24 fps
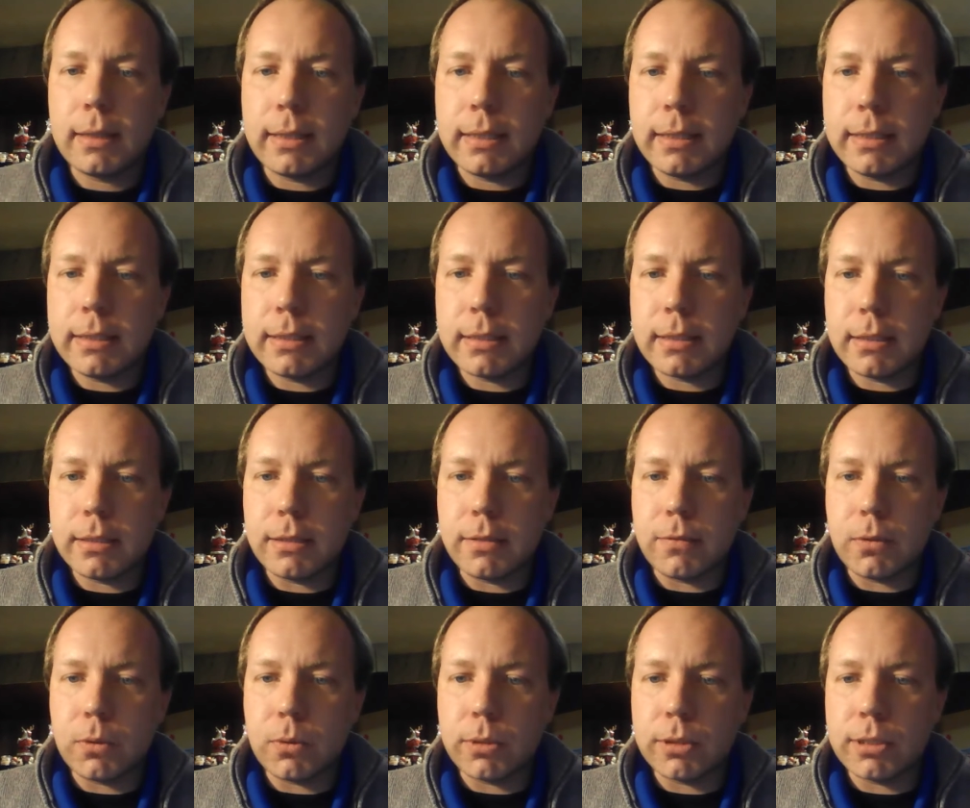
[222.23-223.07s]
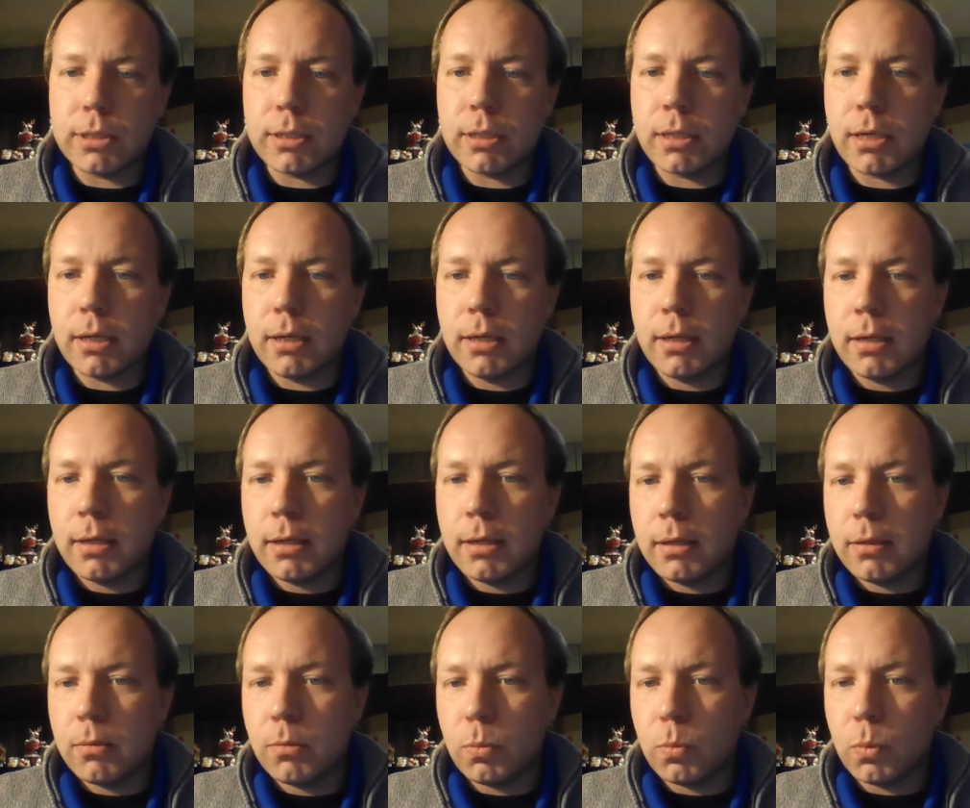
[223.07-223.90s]
This is, of course,
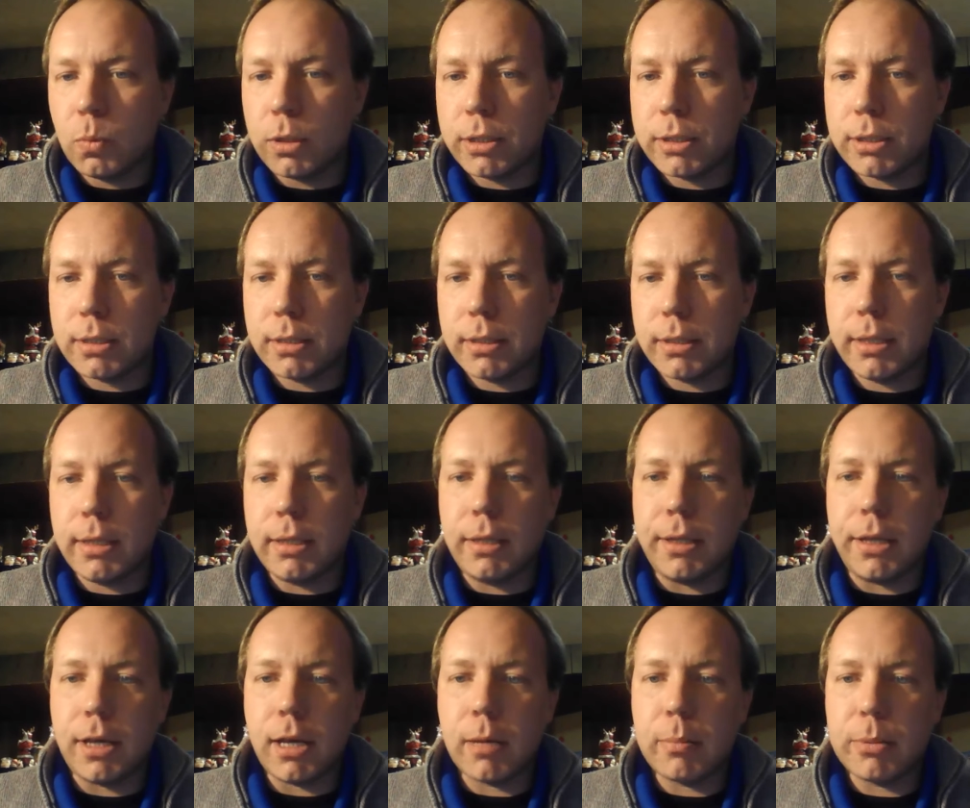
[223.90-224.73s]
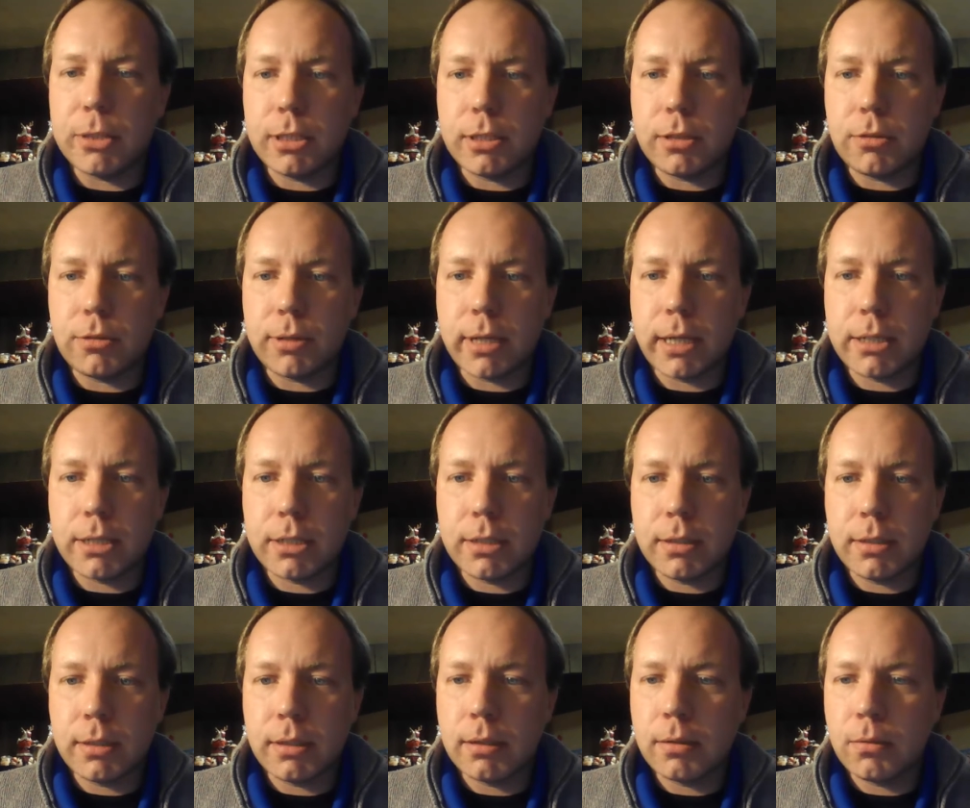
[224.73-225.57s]
works in the opposite
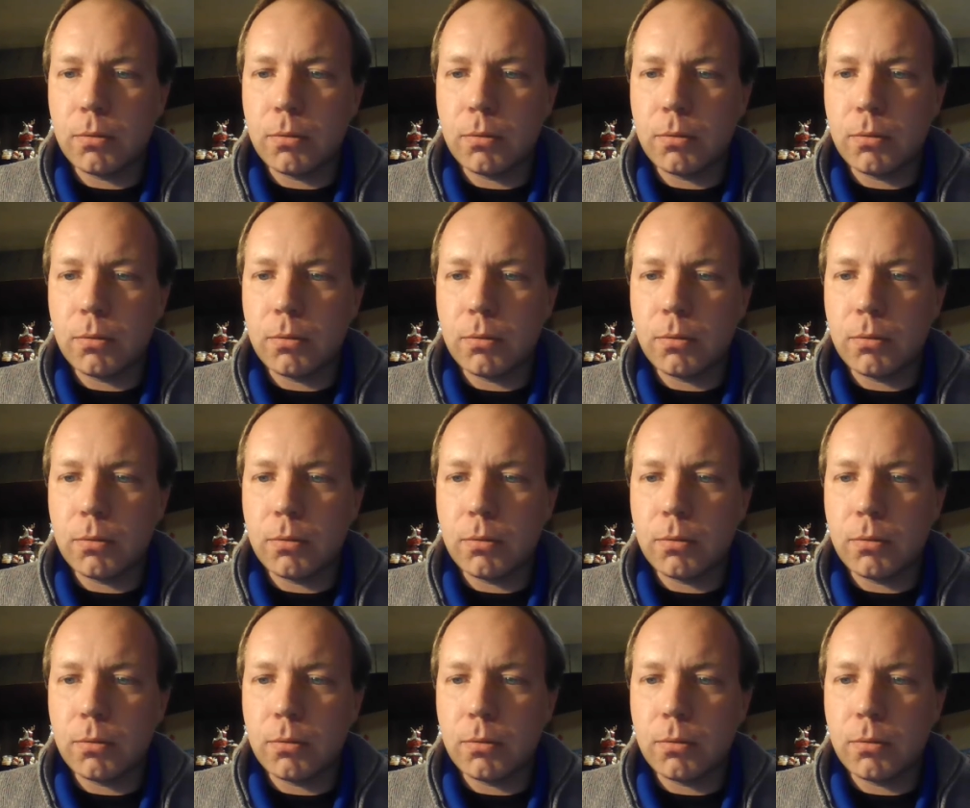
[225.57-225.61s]
direction,